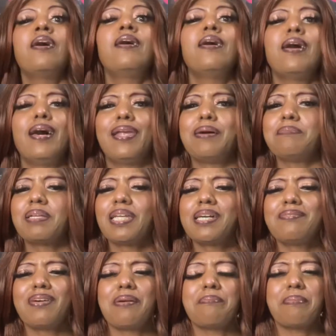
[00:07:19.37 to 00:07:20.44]
And I believe
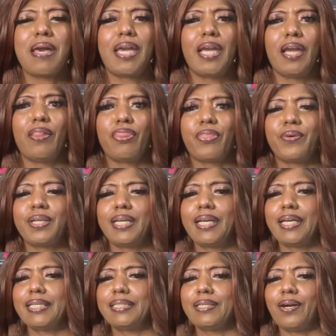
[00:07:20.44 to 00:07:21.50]
I paid
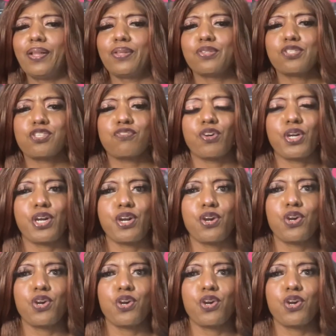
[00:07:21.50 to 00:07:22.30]
$38 for her.